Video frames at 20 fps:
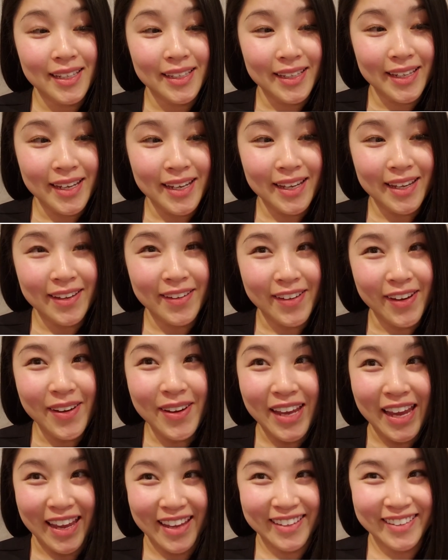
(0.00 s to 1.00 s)
yeah.
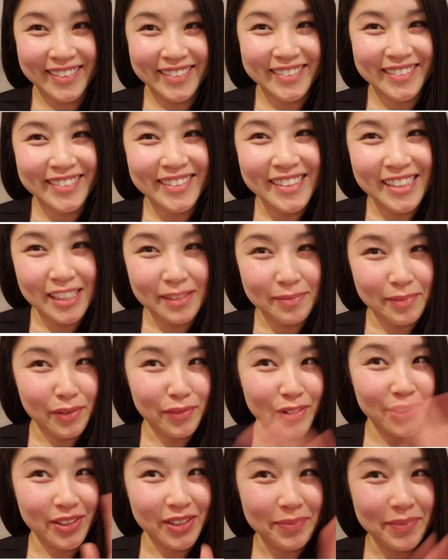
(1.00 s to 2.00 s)
Okay, this is my
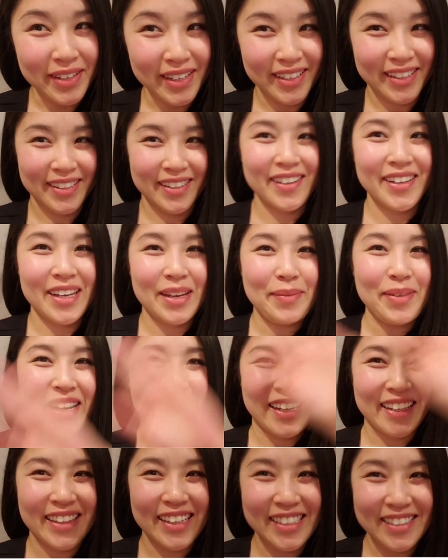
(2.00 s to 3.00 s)
real goodbye. Okay, bye.
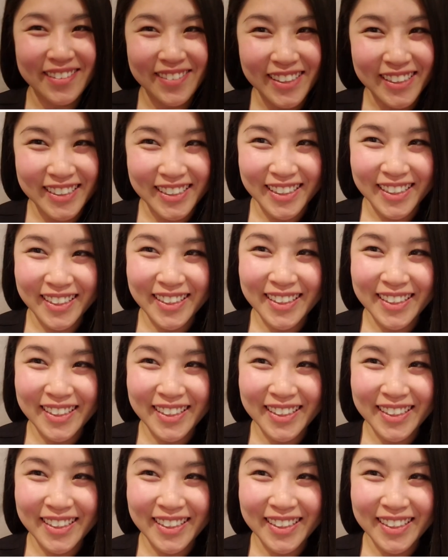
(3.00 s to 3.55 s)
Thanks for watching.